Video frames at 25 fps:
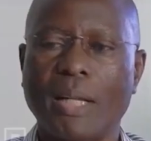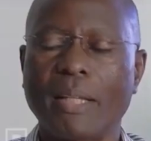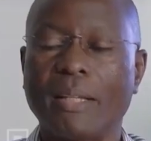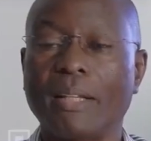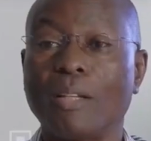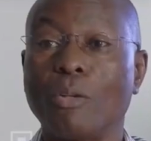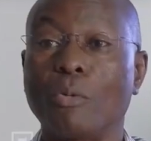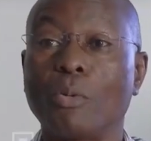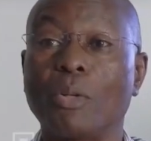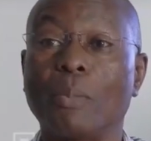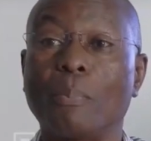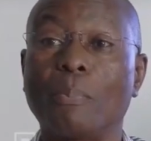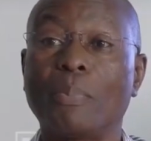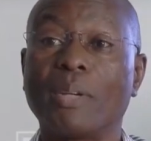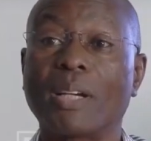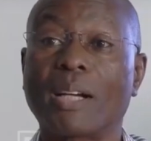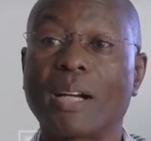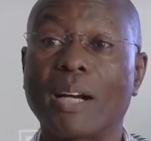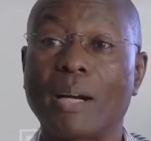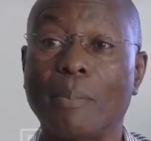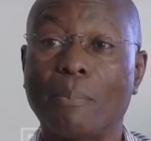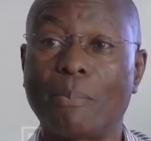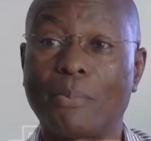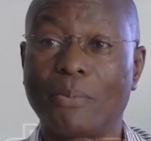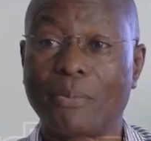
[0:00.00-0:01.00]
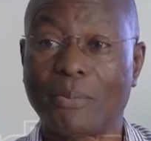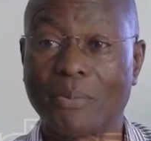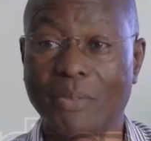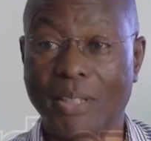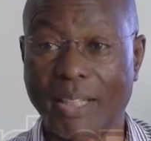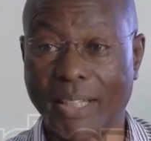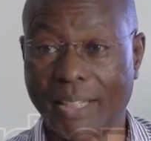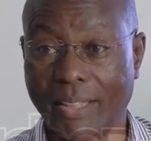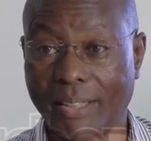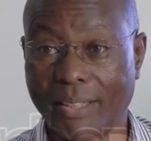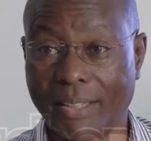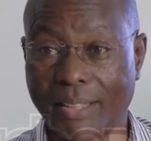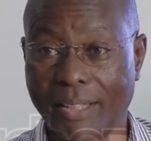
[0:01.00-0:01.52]
and then we pick up
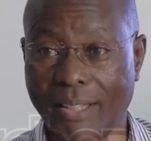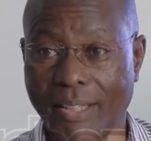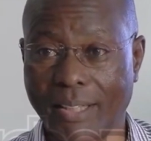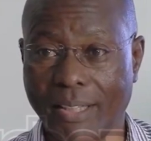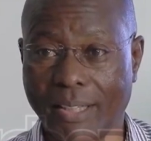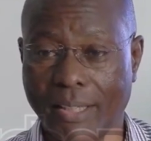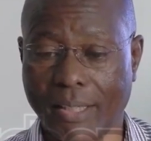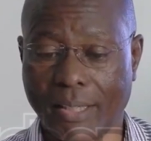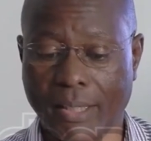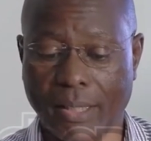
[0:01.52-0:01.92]
later.